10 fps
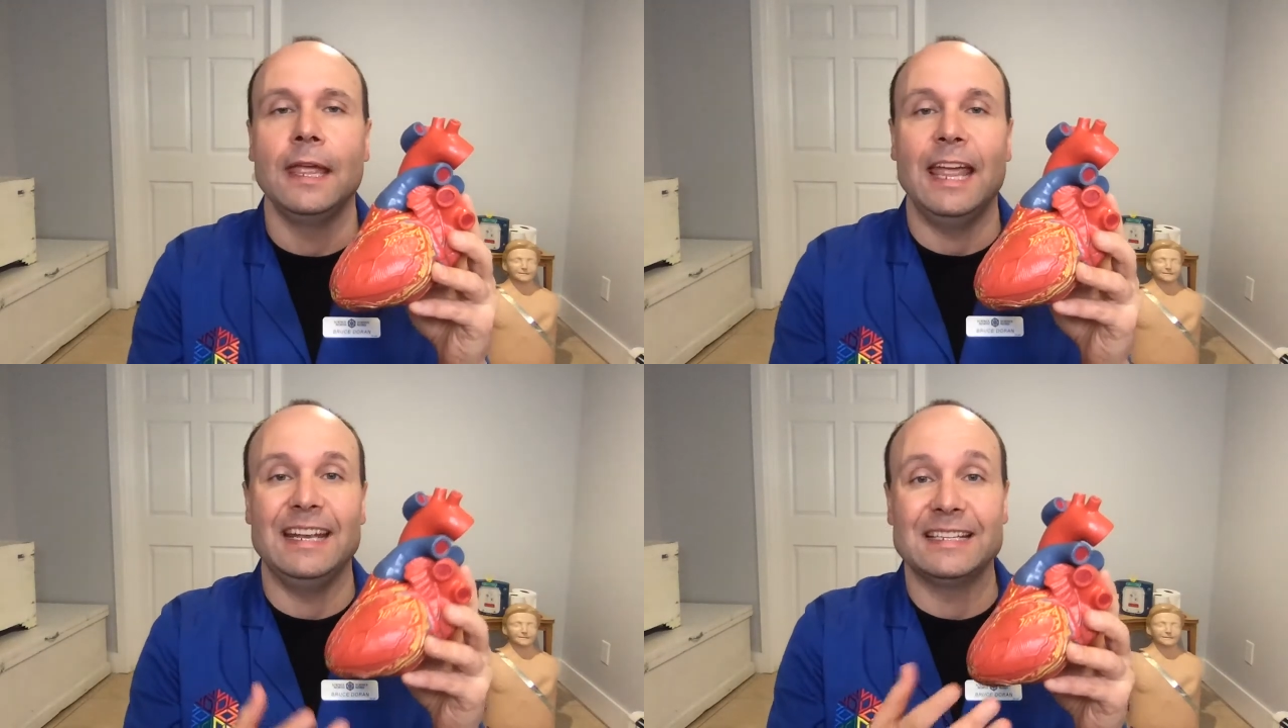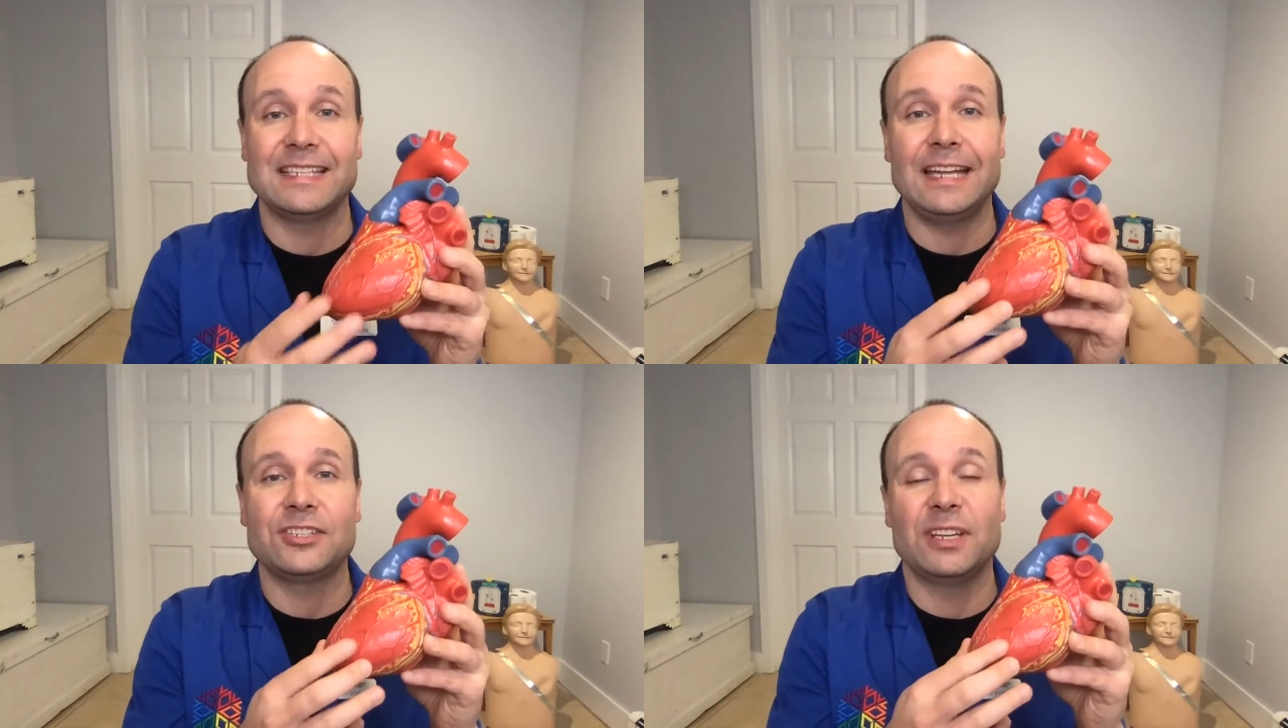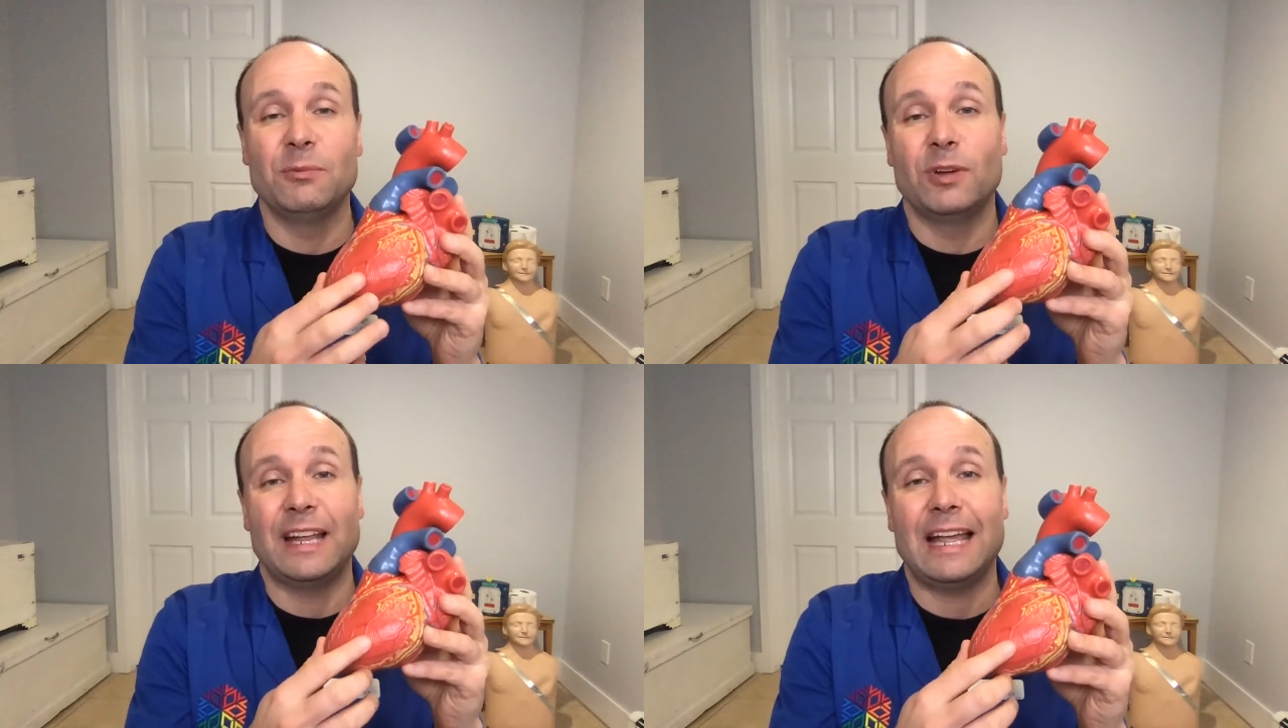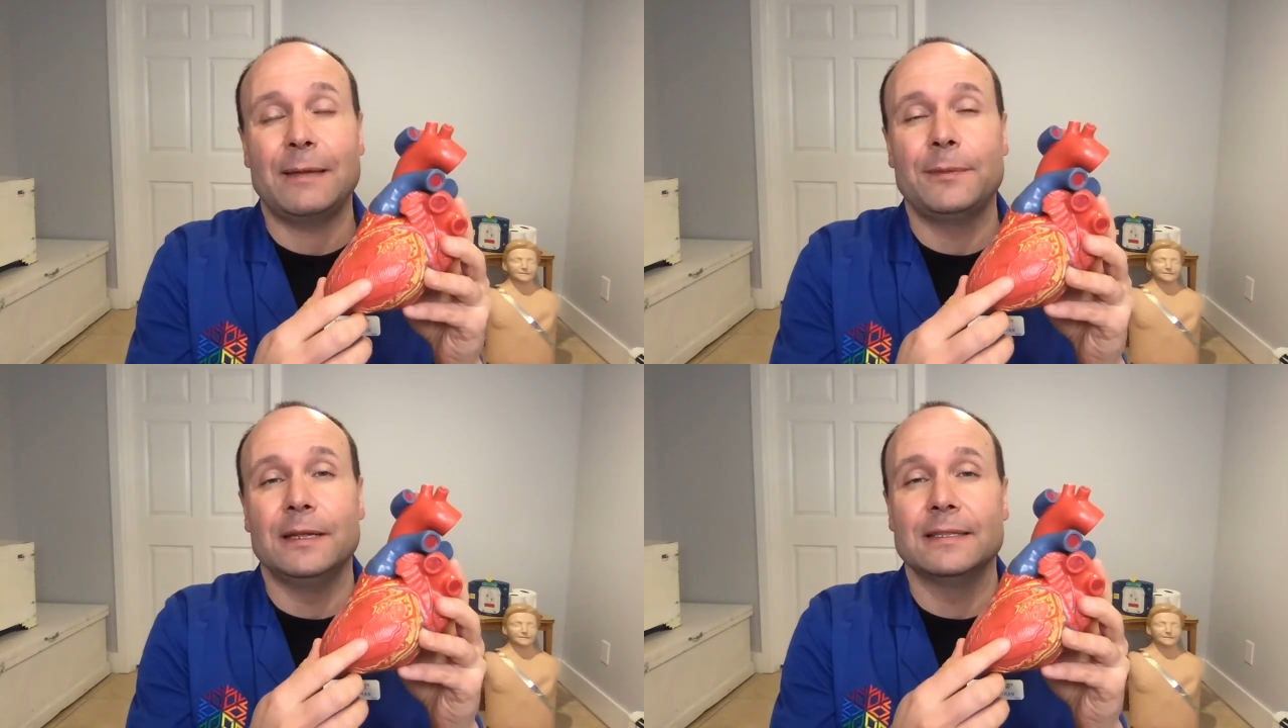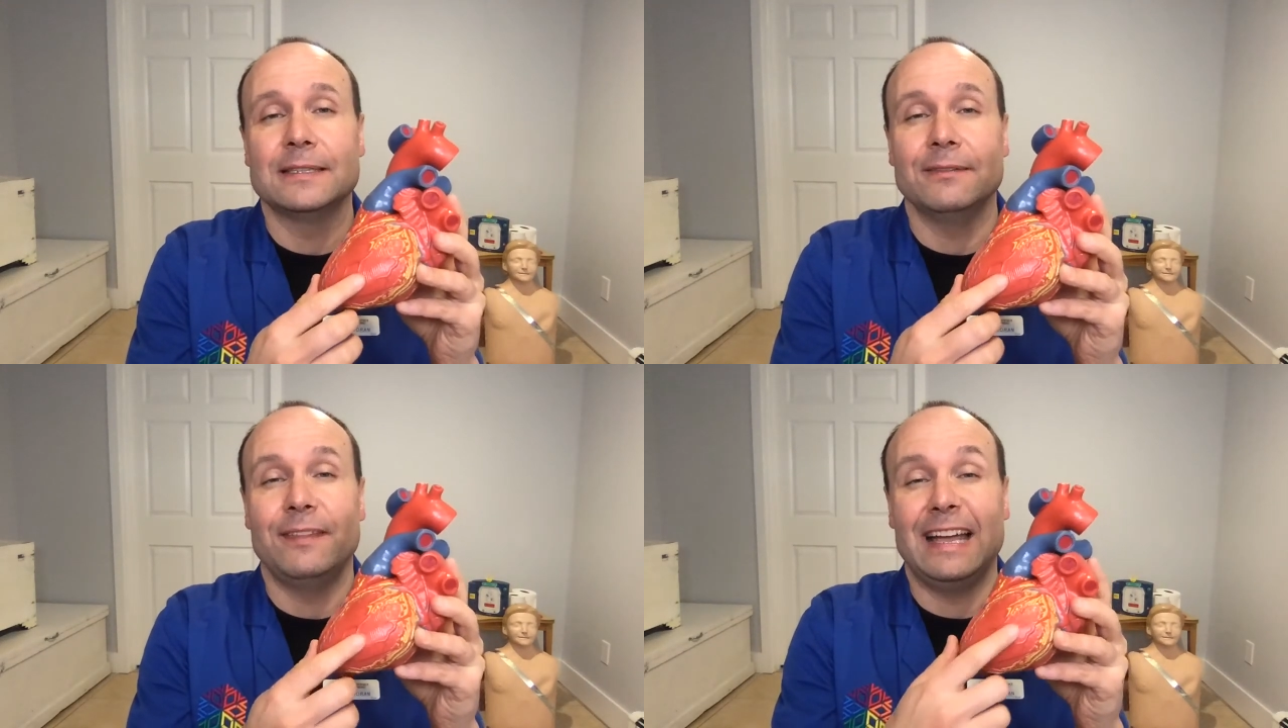And essentially what happens,
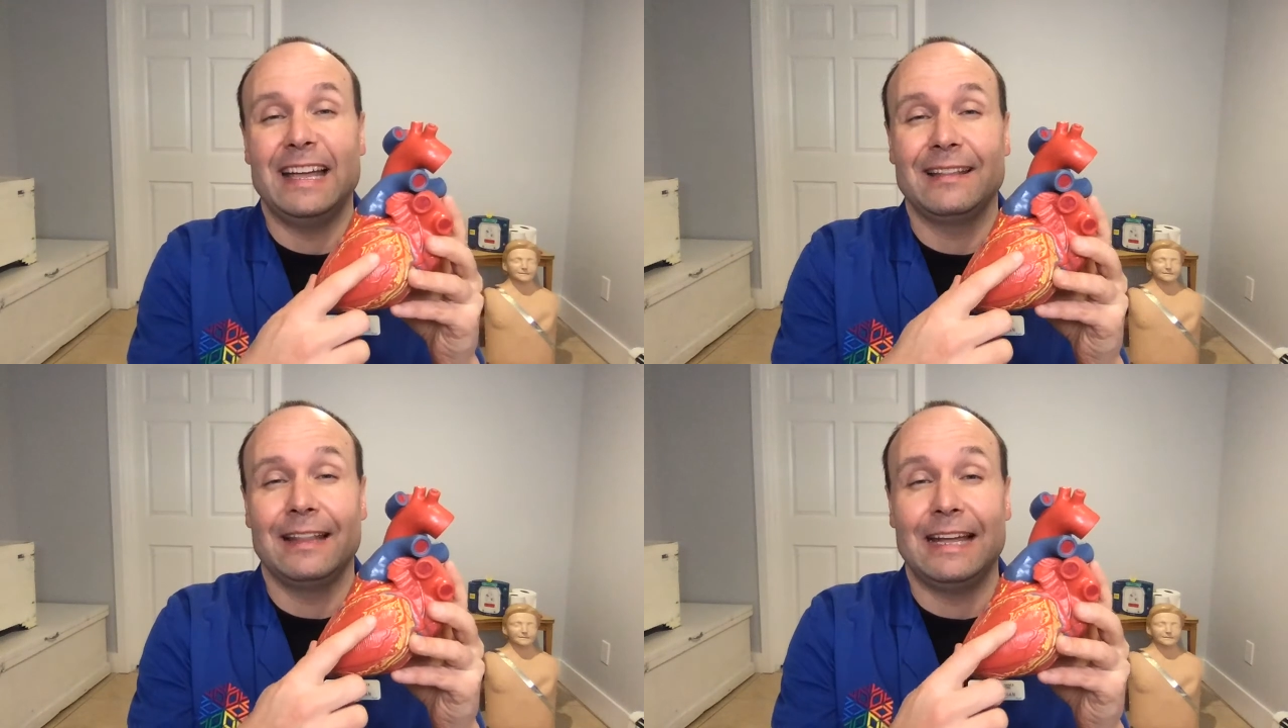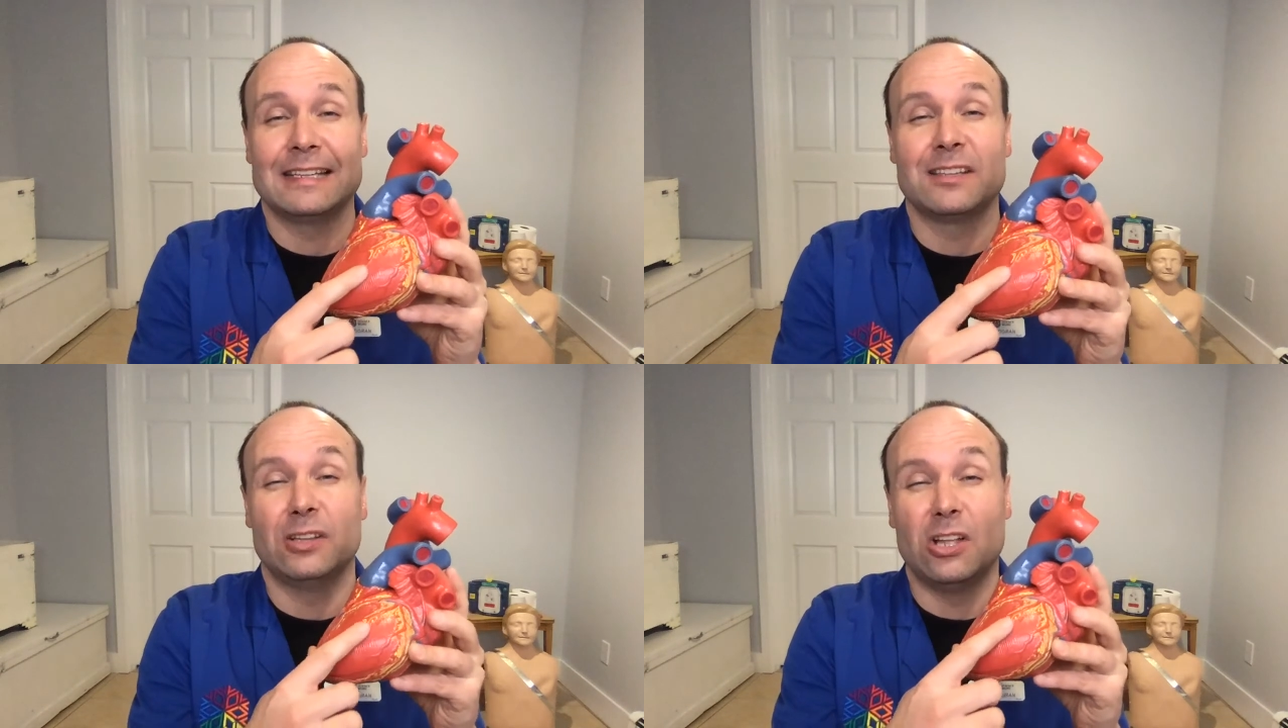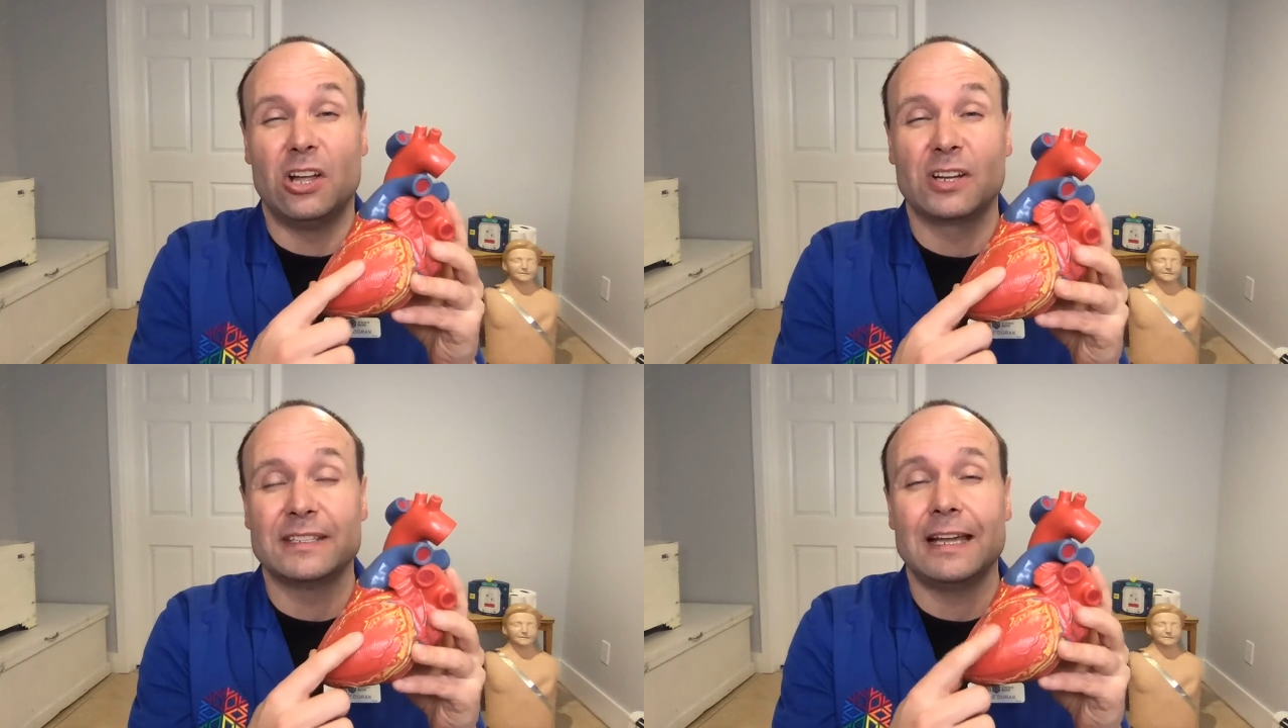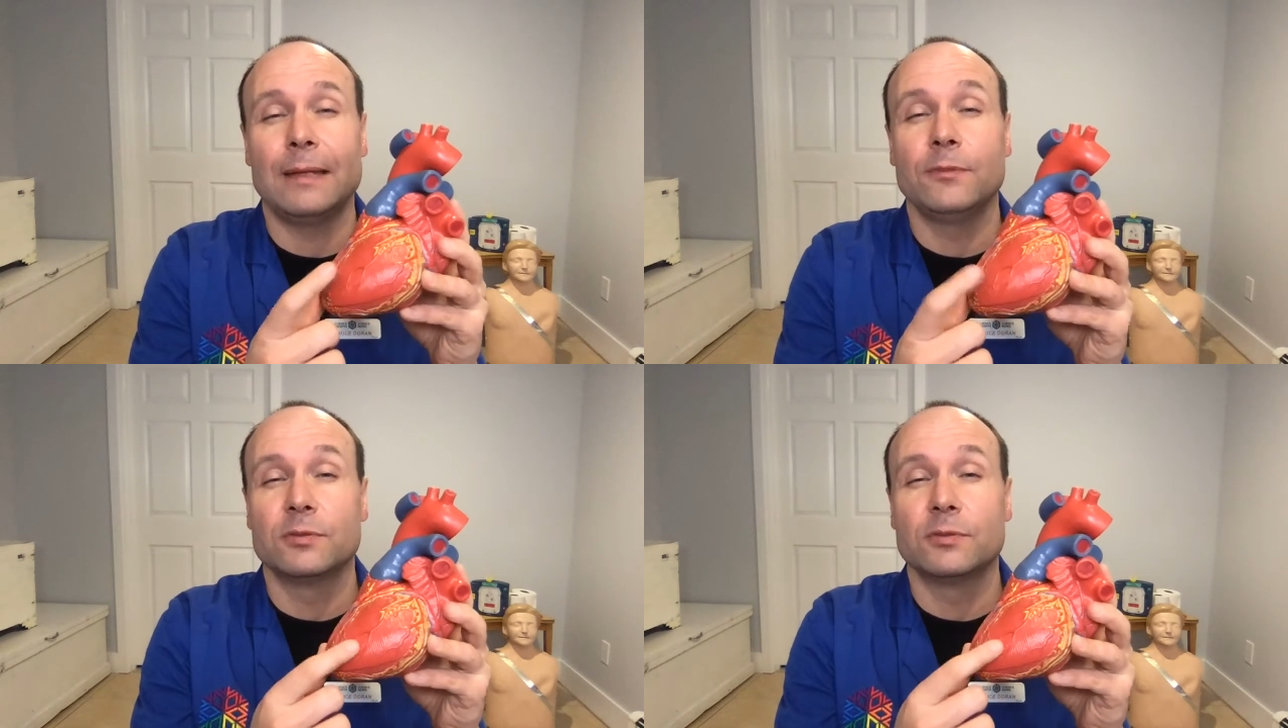if that lasts a long time,